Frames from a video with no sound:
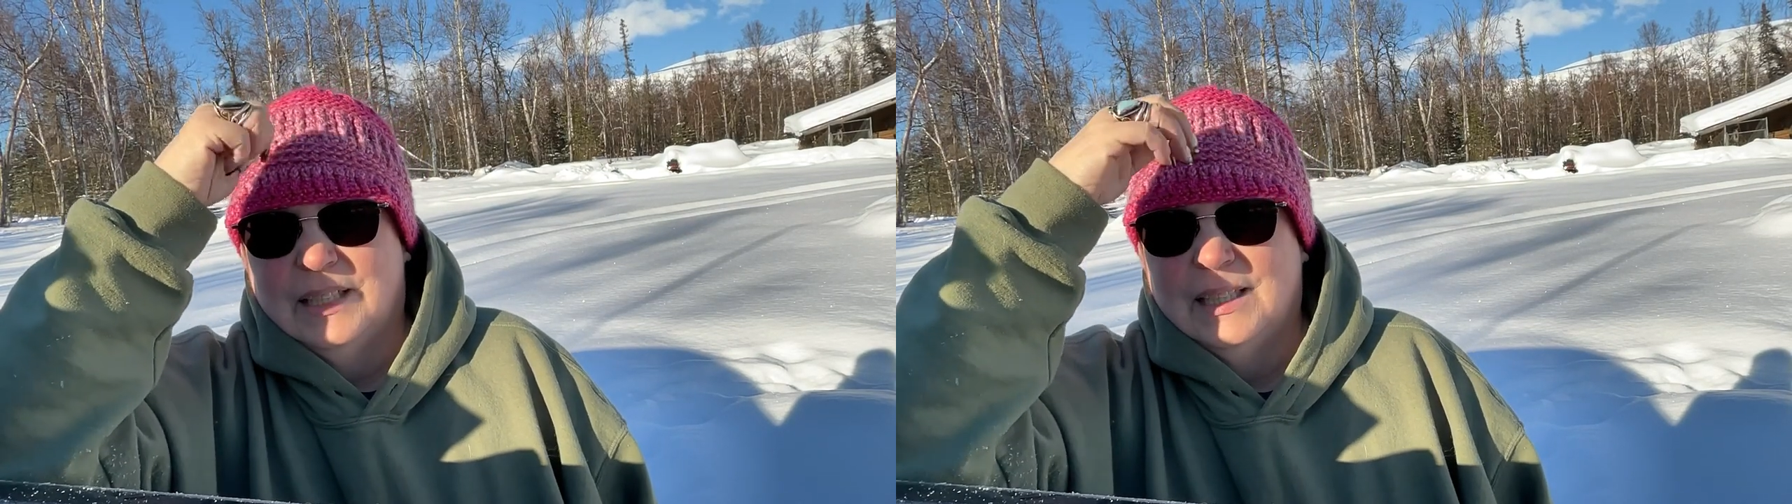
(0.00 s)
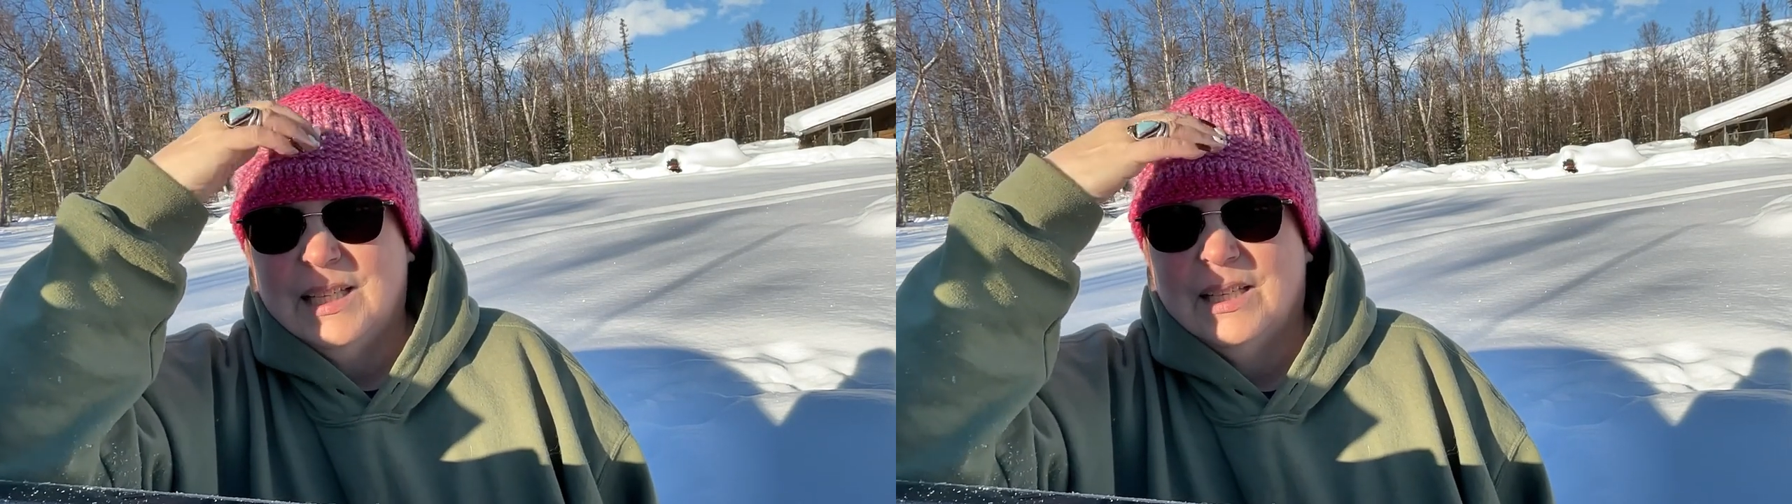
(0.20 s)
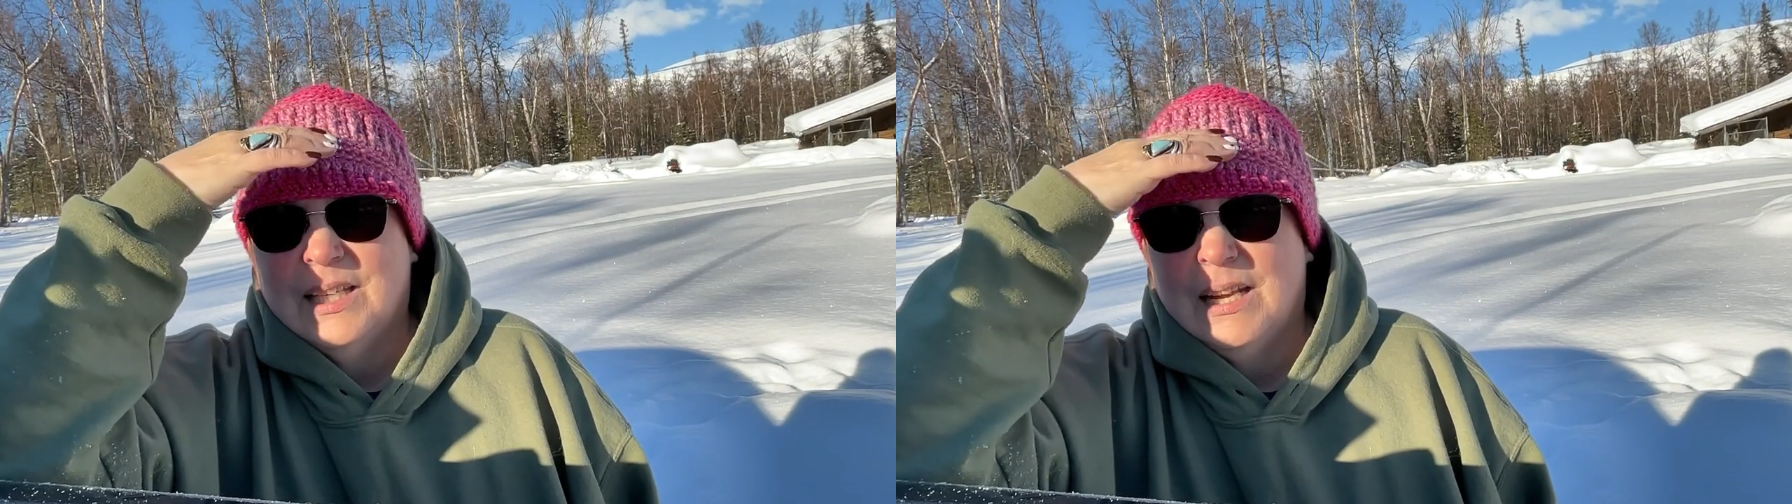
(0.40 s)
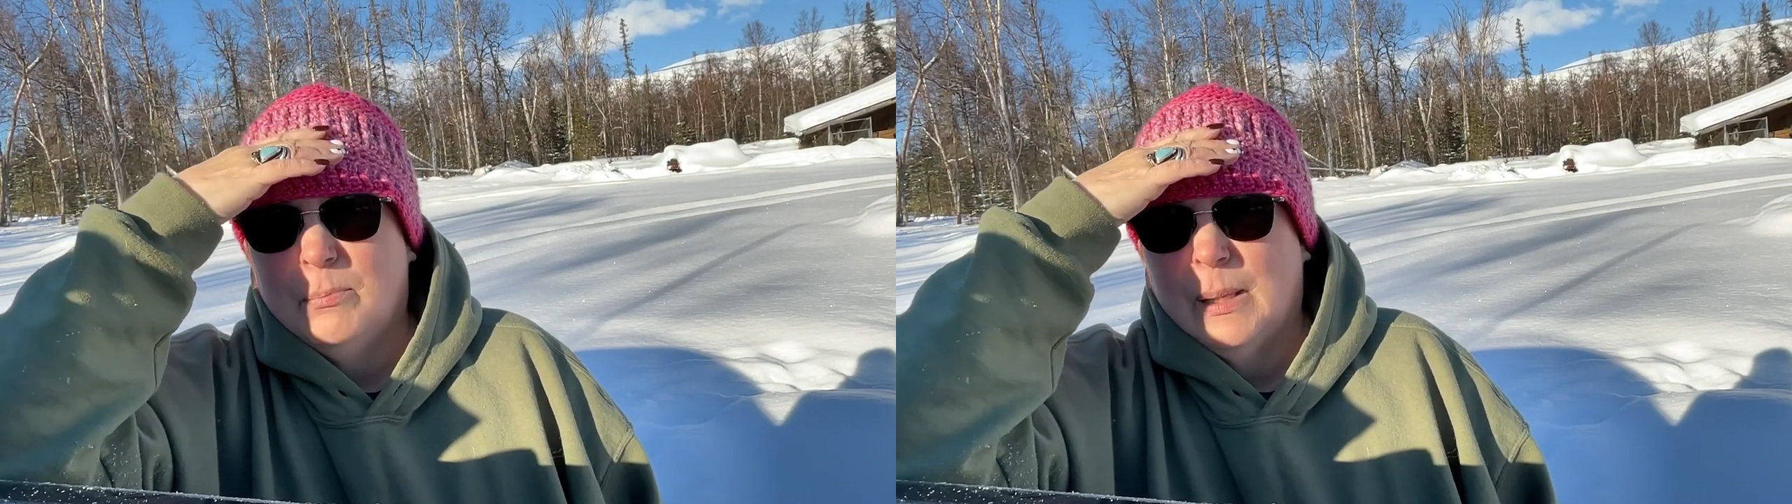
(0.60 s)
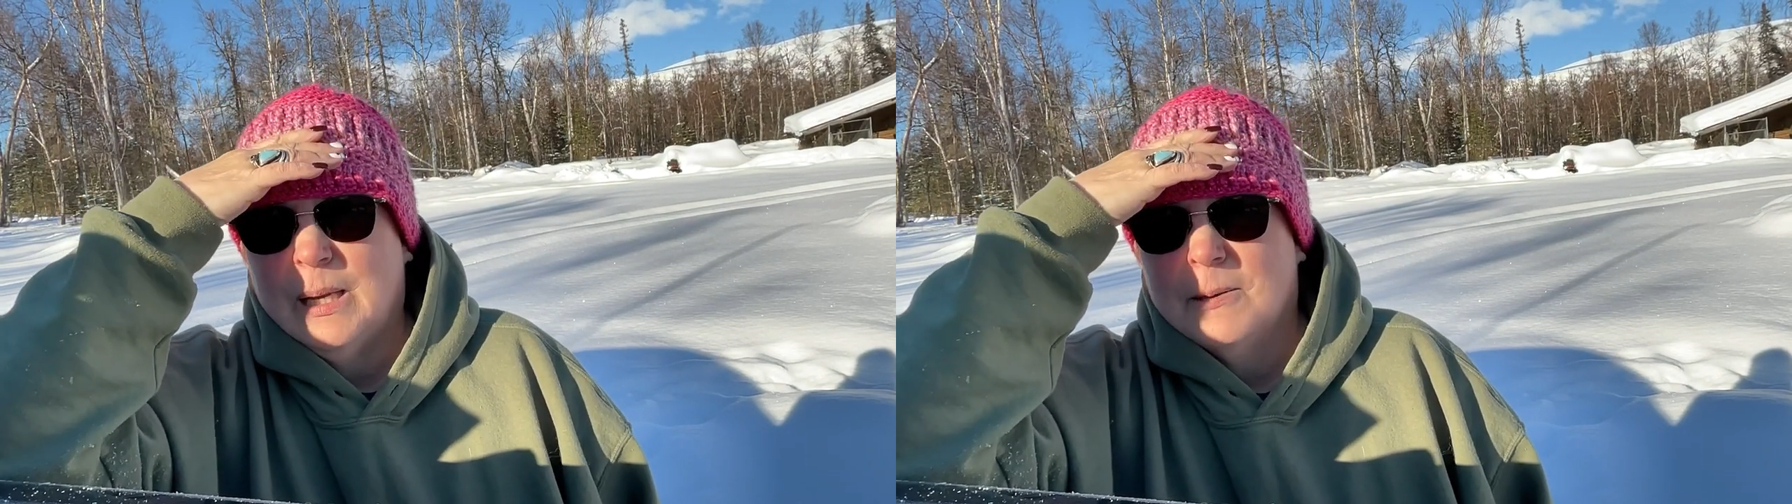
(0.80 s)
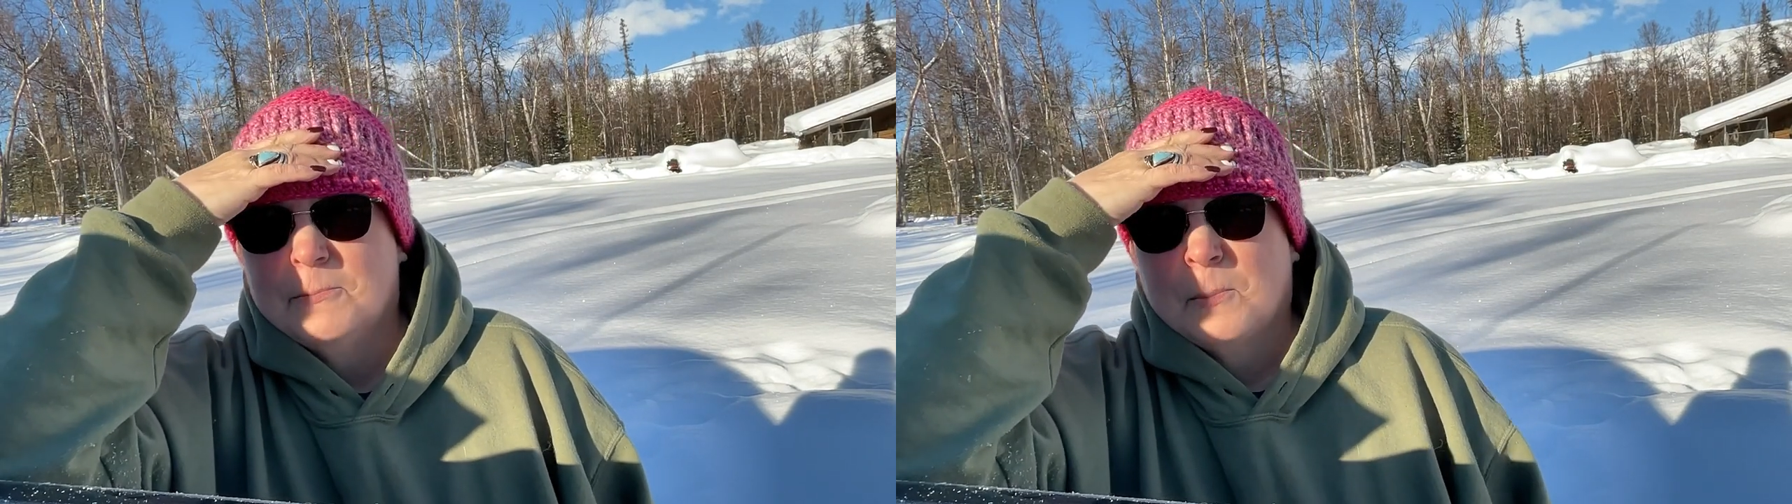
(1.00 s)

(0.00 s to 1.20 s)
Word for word: little nippy.